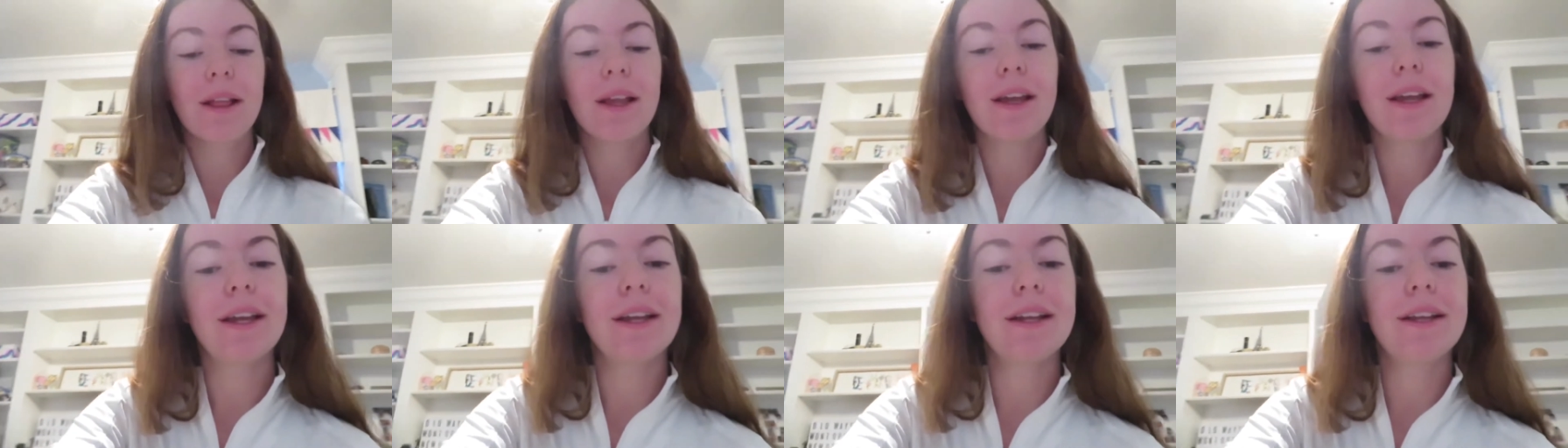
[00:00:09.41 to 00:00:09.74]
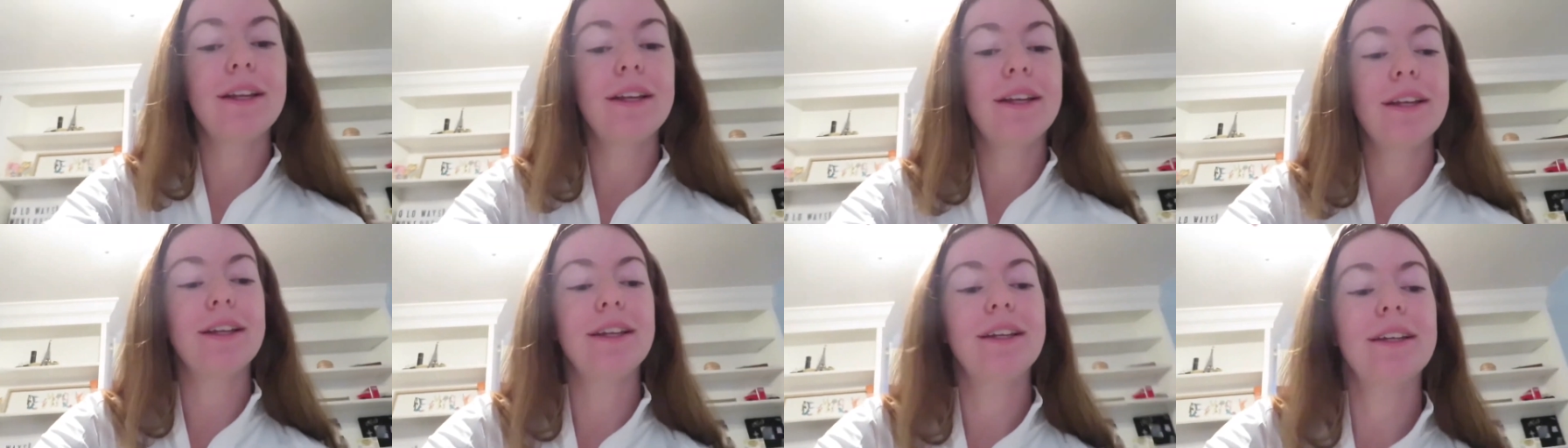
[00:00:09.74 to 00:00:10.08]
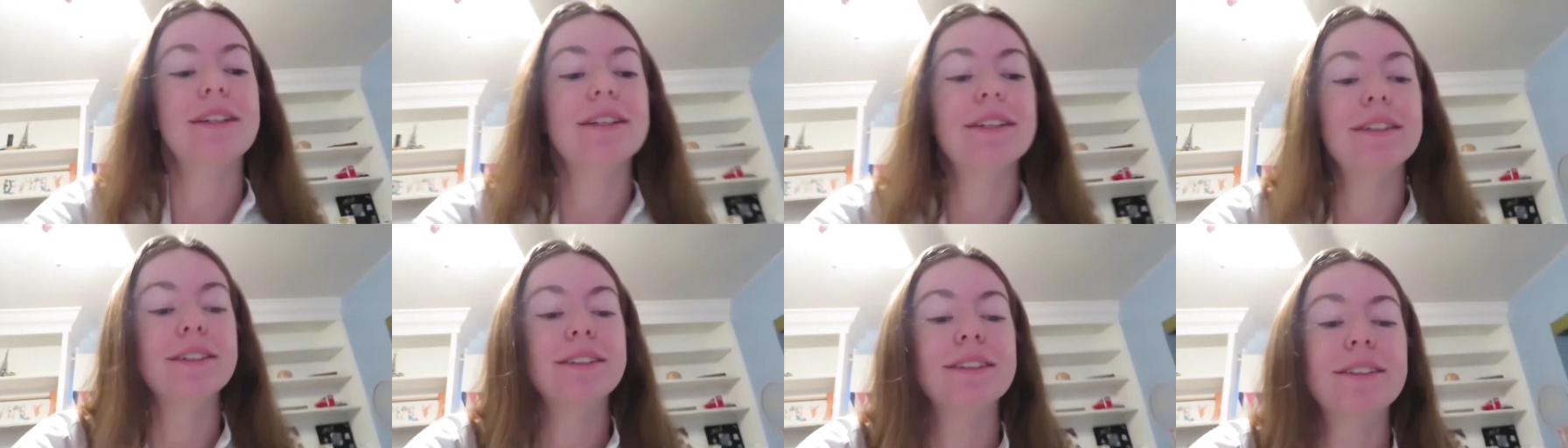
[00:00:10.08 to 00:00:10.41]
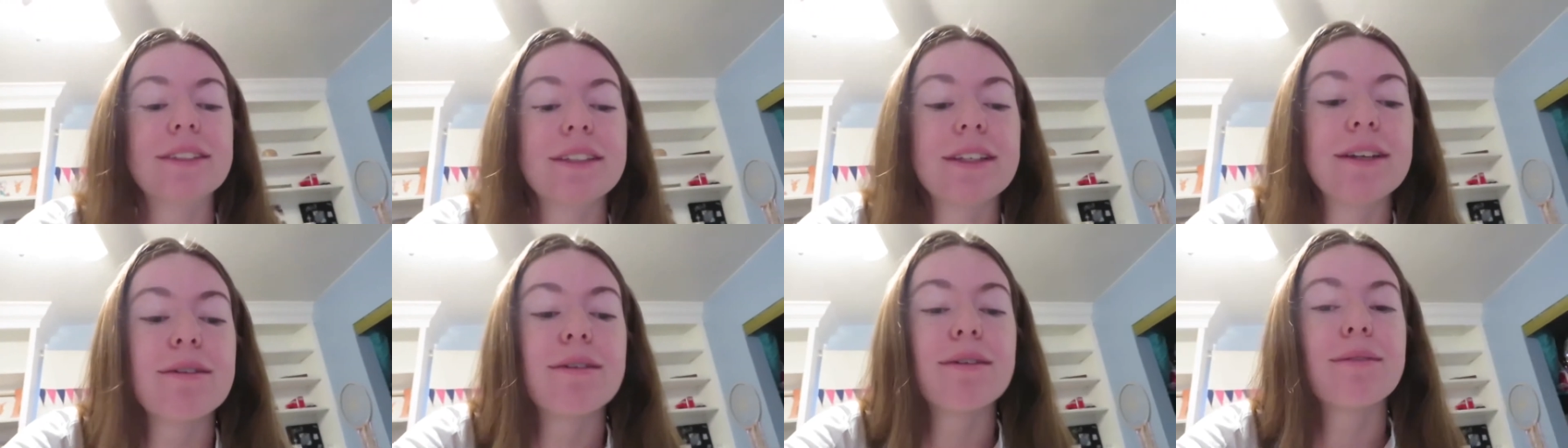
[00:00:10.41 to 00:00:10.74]
It
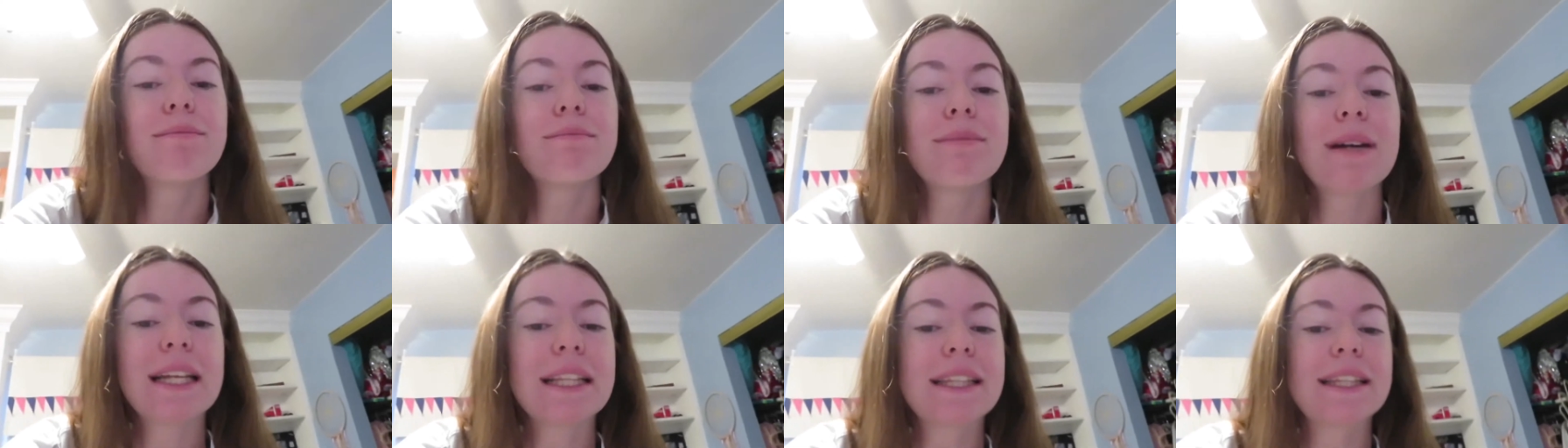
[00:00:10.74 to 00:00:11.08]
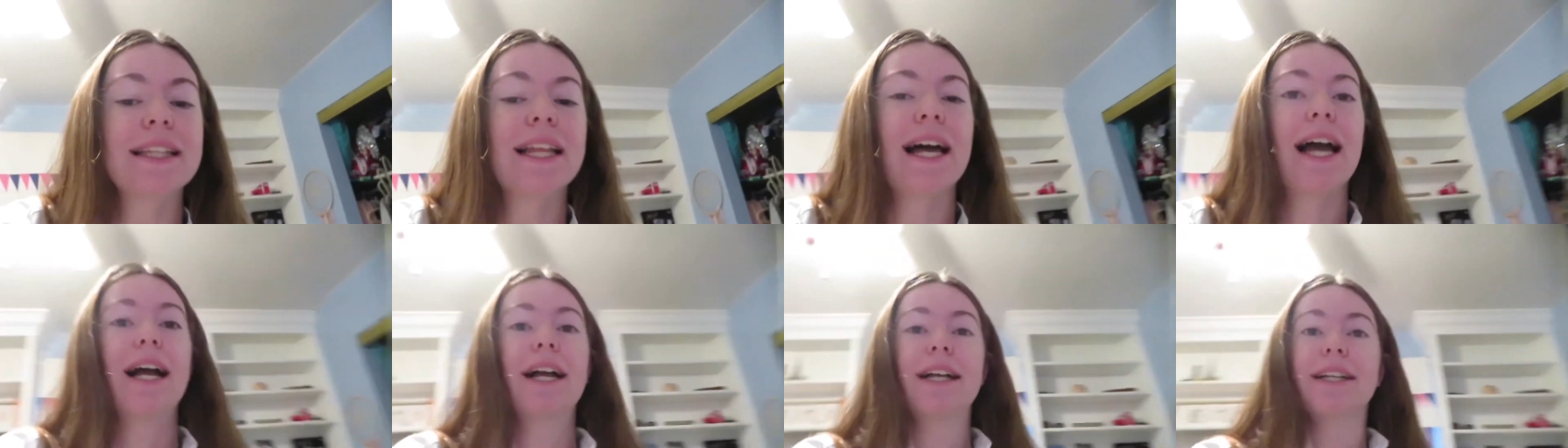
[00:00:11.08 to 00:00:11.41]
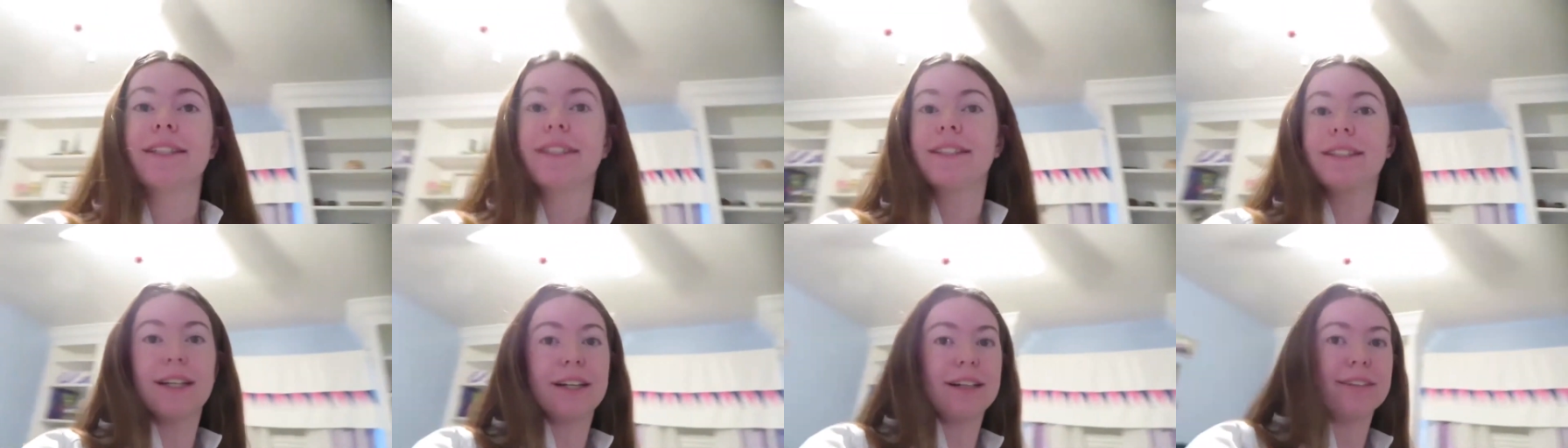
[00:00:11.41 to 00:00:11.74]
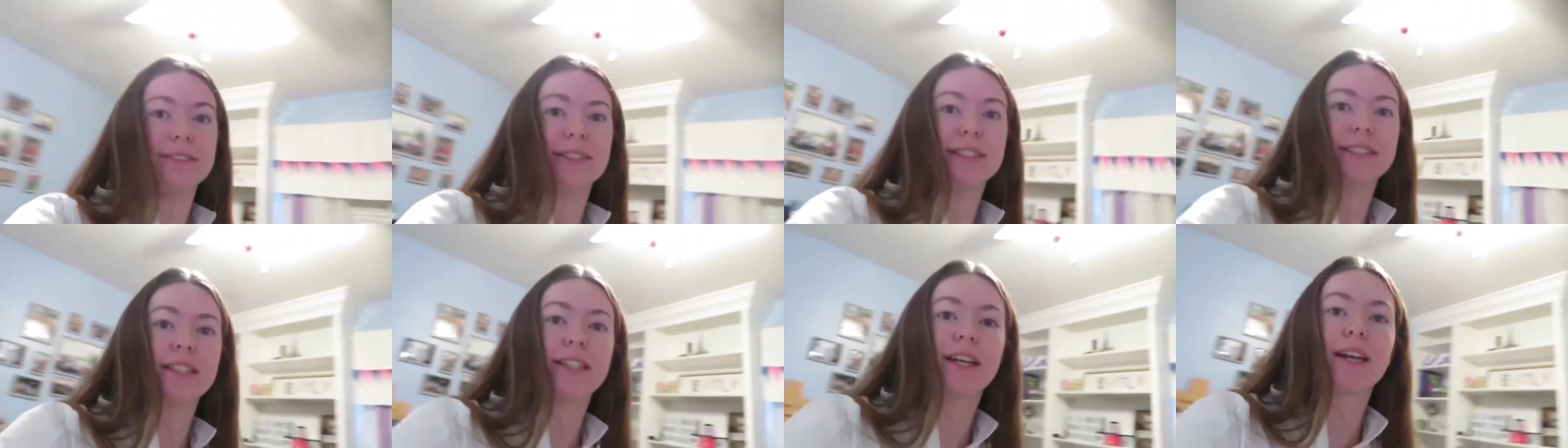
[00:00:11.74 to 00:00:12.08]
is my last
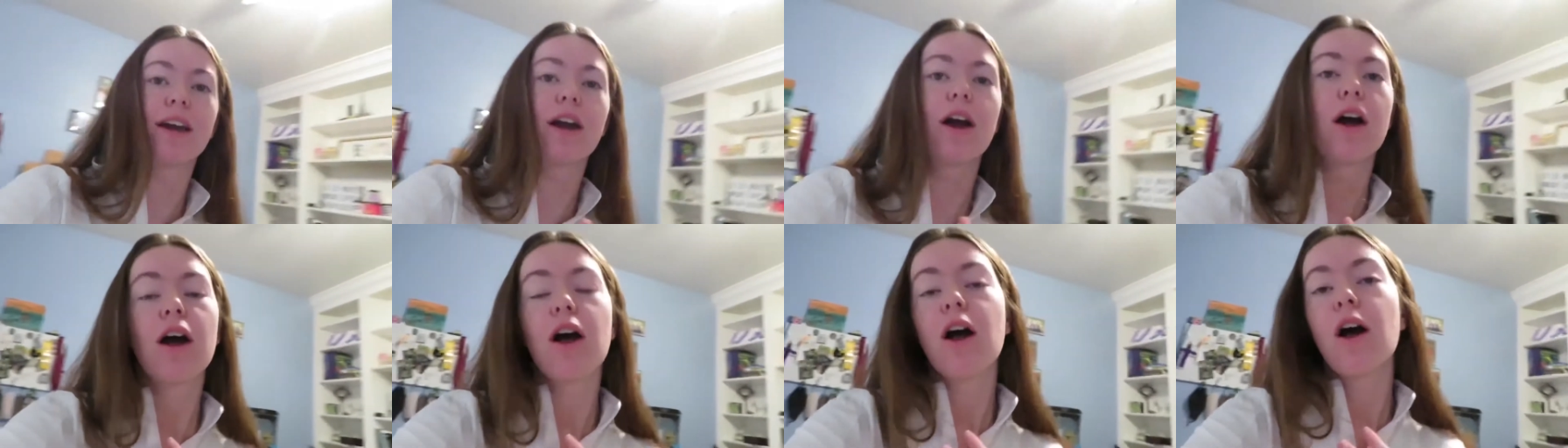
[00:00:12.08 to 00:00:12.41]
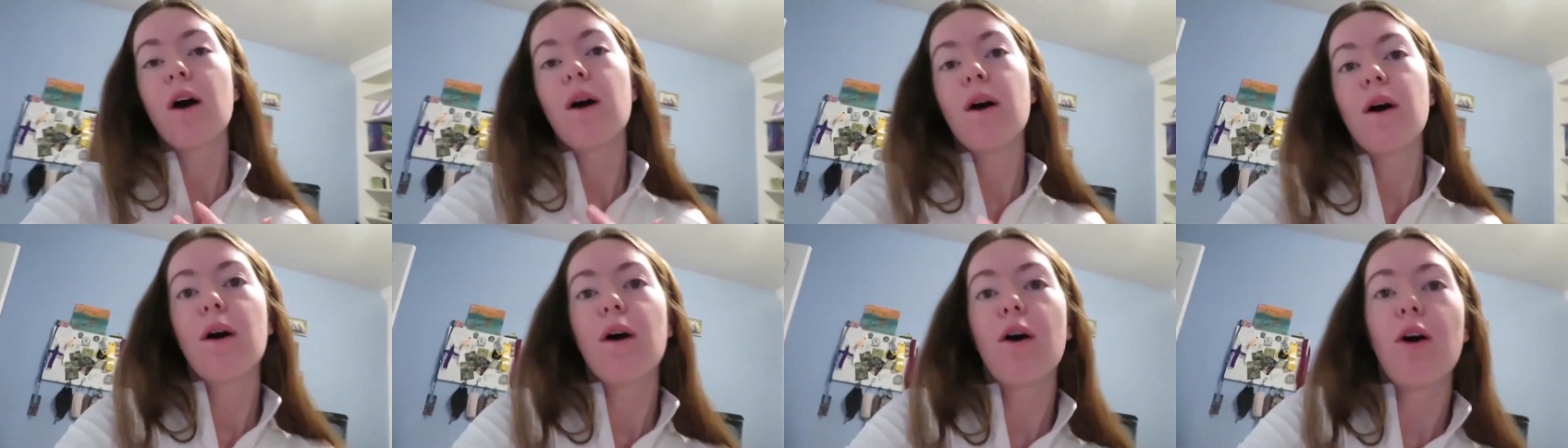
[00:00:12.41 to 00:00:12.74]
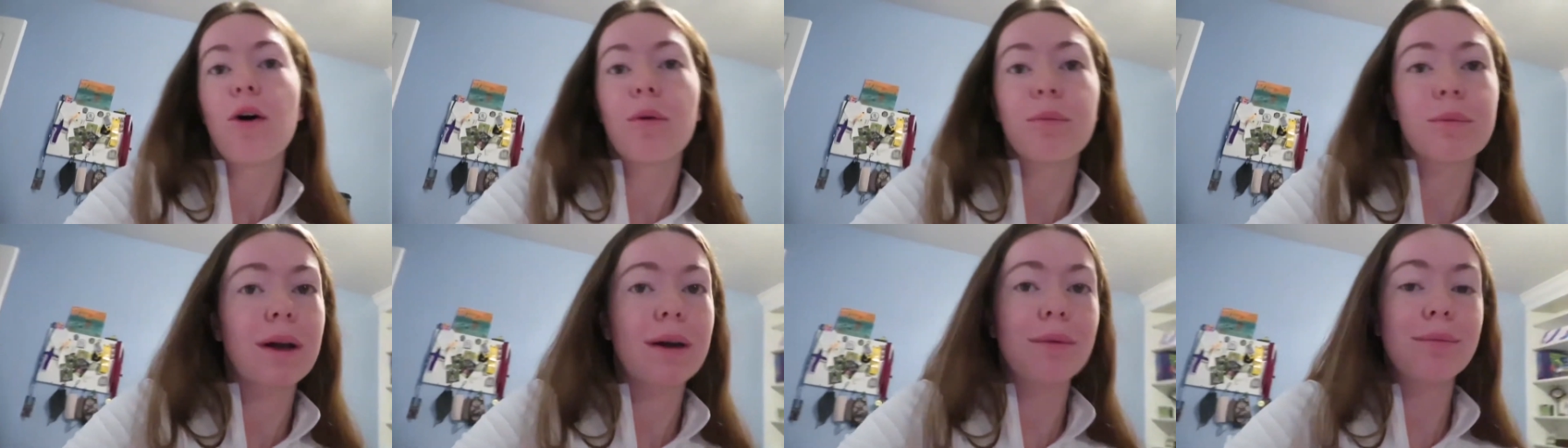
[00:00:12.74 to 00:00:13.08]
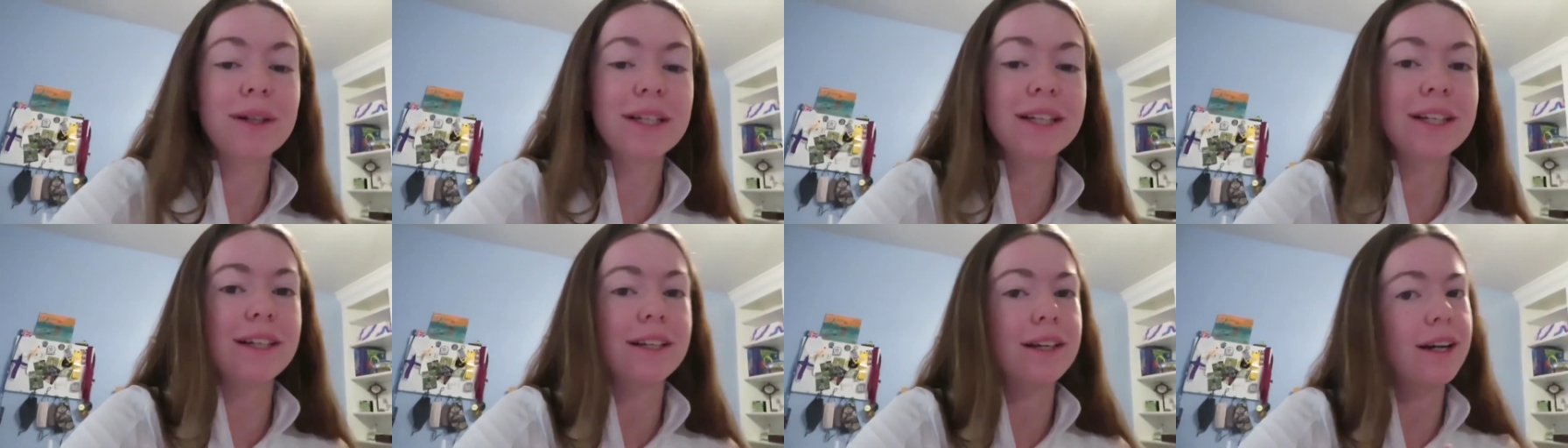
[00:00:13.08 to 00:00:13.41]
obviously like
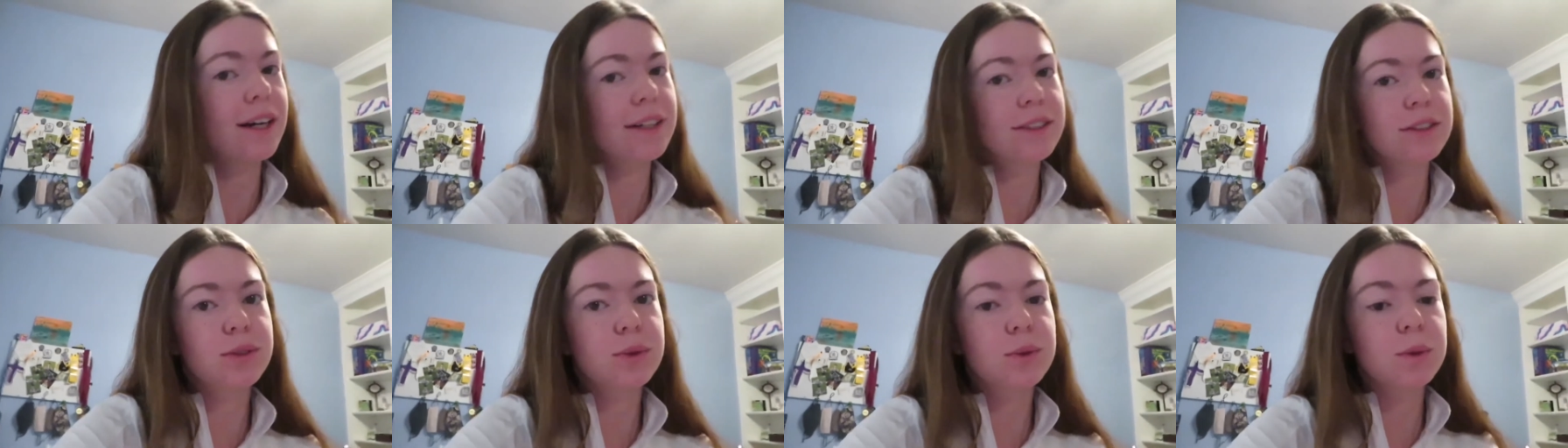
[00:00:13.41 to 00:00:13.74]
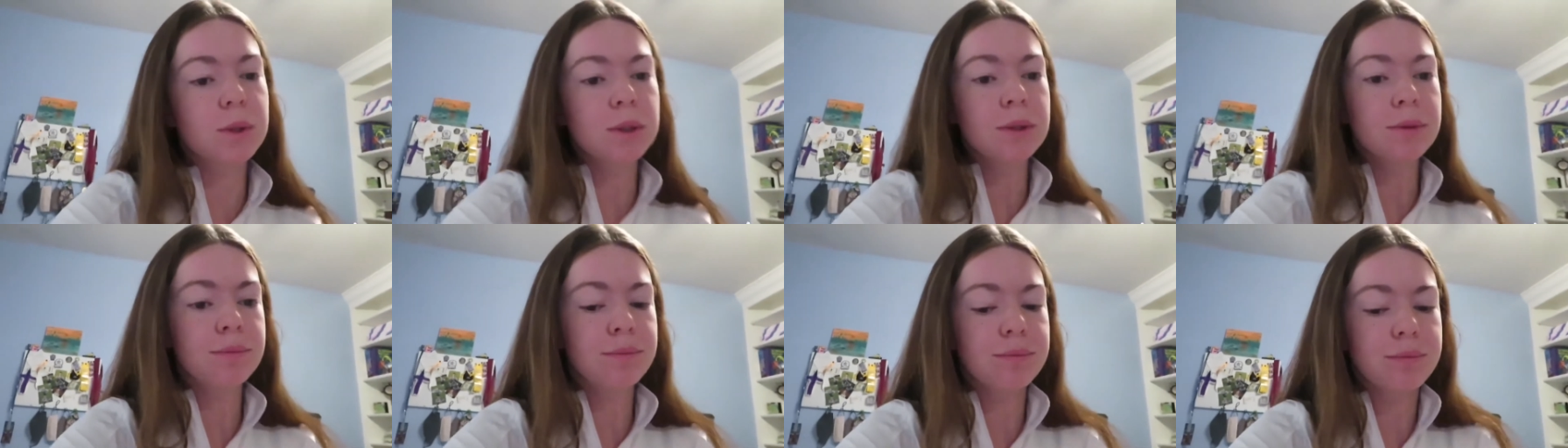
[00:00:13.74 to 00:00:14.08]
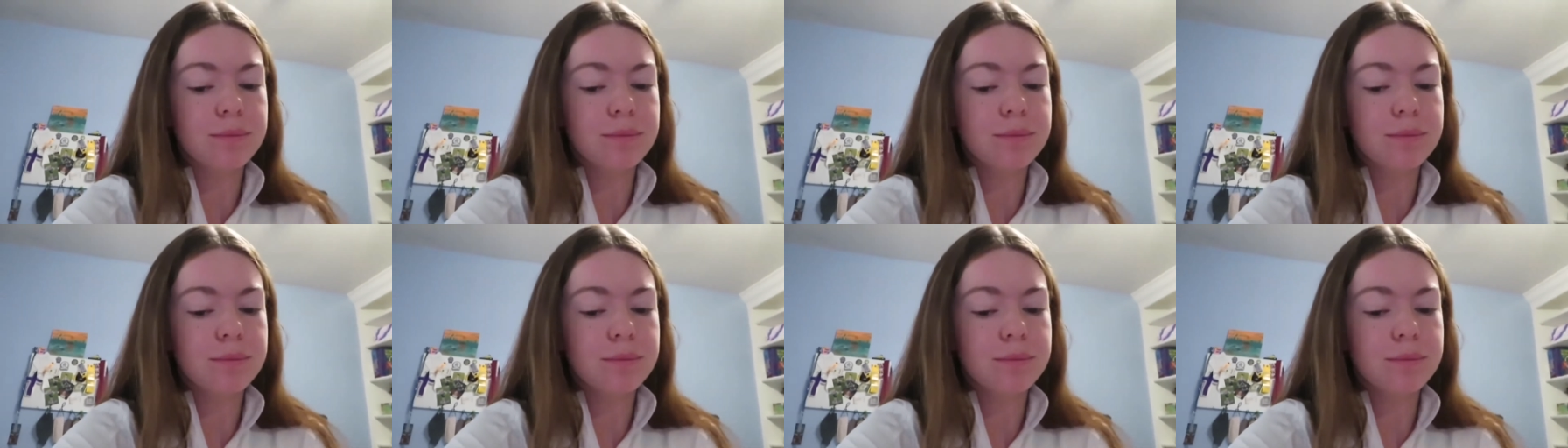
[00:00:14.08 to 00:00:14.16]
homecoming in high school.